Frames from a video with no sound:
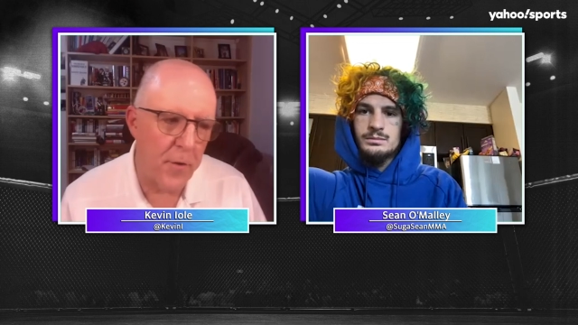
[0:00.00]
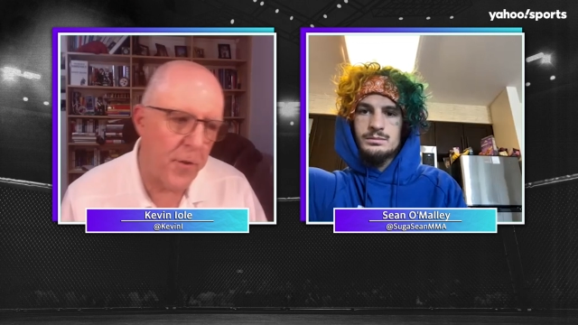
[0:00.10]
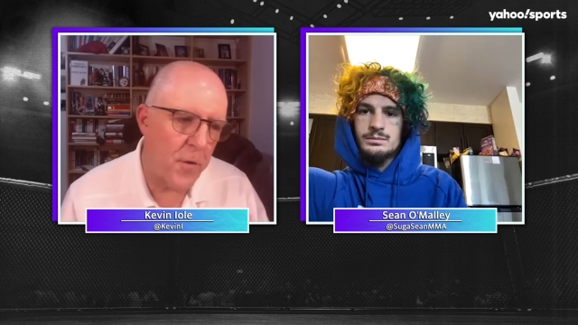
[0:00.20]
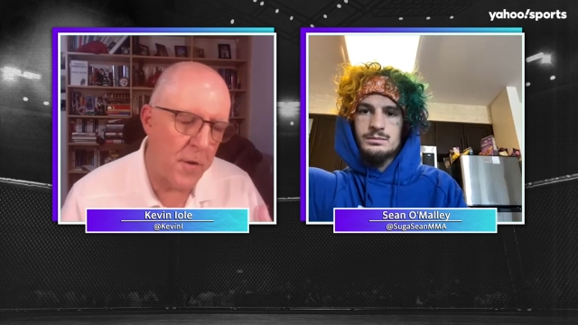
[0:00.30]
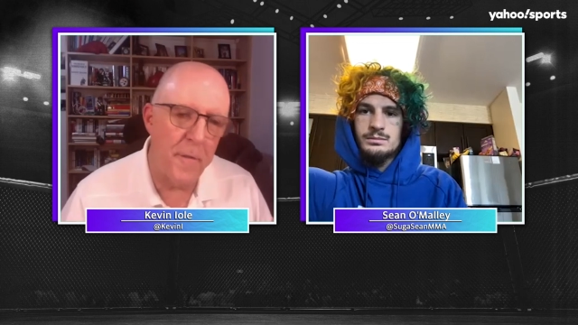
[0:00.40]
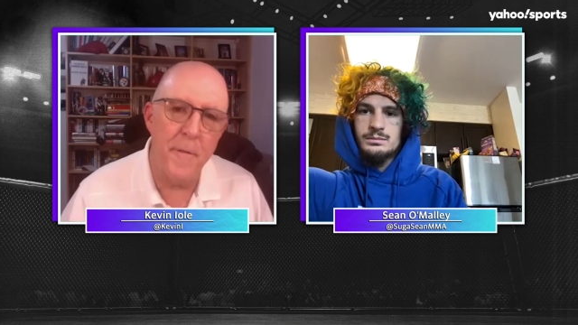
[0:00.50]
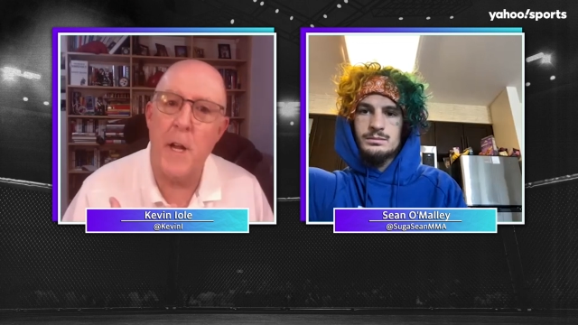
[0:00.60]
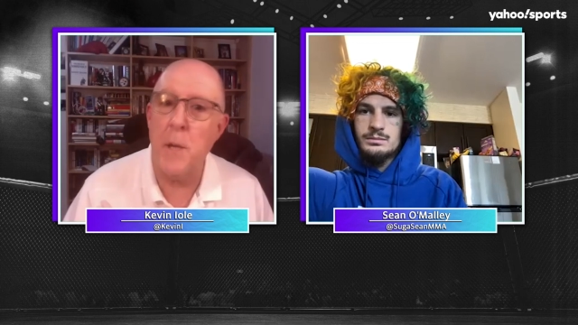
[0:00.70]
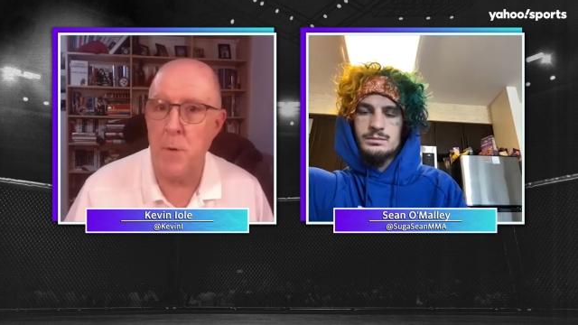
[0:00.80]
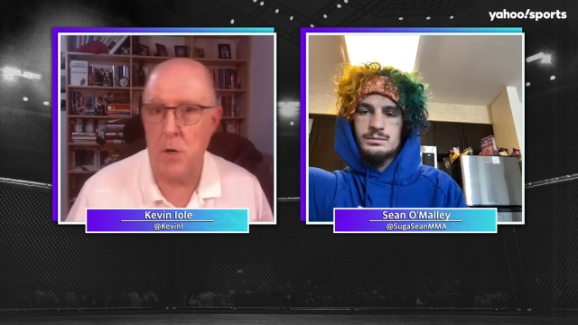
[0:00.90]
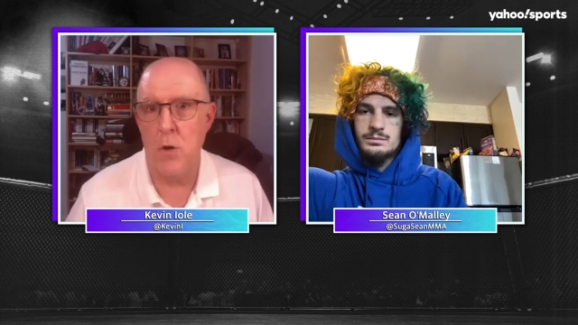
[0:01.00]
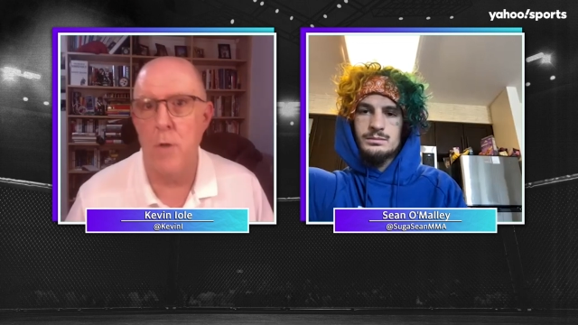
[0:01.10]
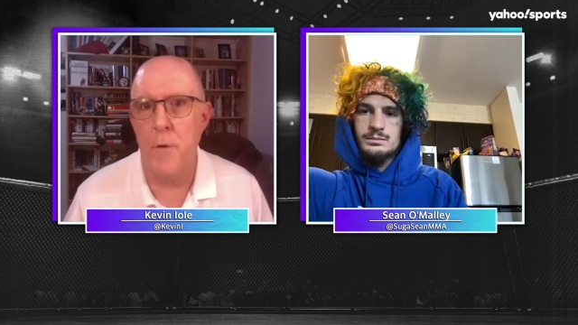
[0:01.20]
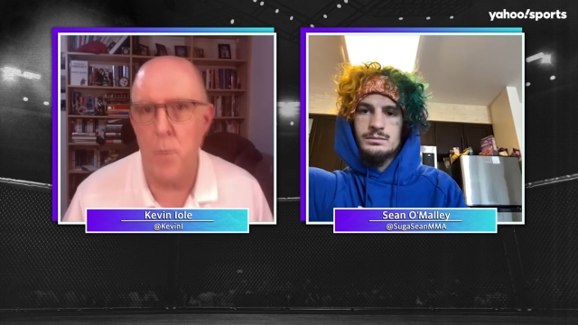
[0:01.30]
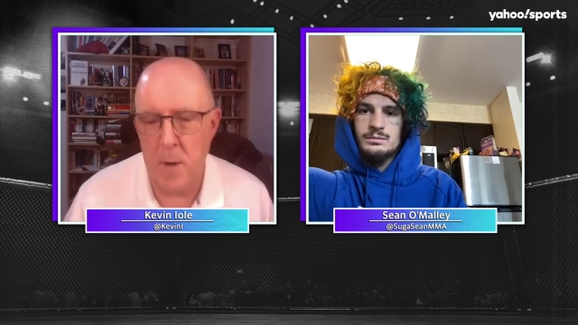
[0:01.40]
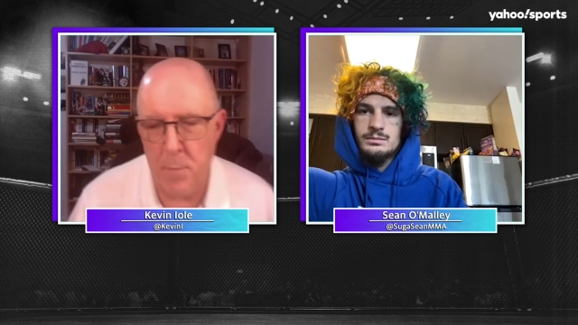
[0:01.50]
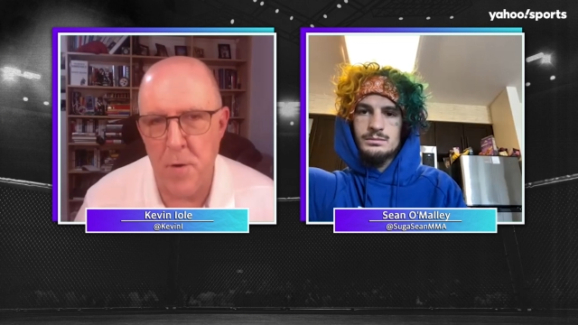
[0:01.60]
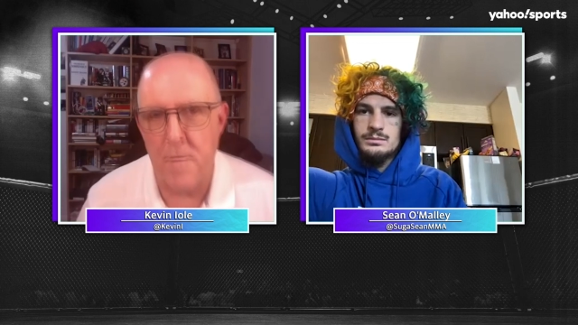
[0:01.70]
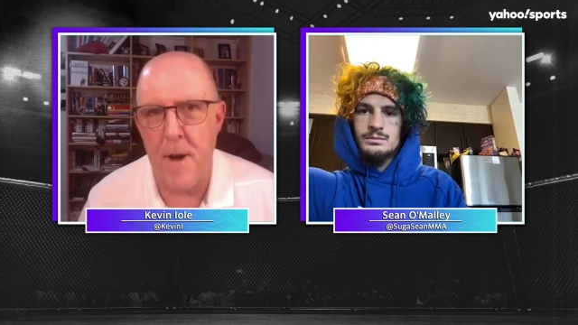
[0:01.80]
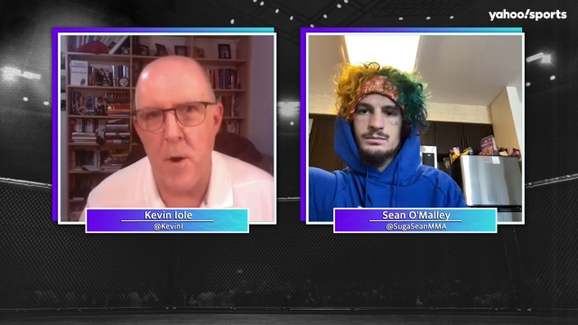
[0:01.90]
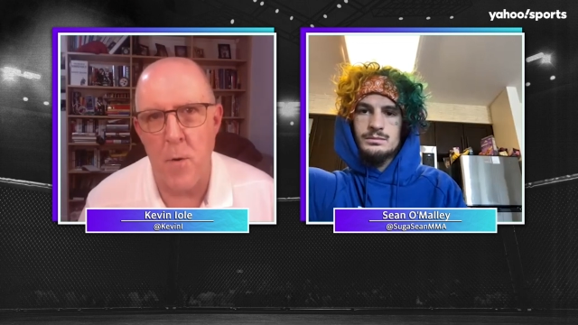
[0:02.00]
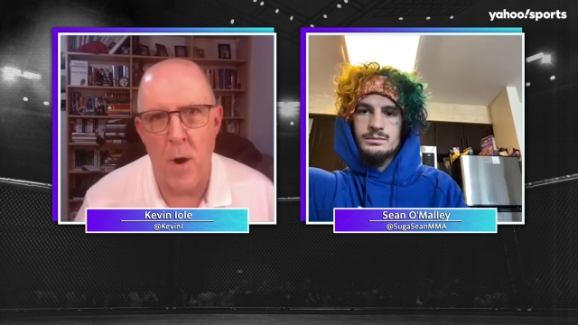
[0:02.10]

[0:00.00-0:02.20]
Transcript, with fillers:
Speaker 1: certain development curve you want to put a fighter on.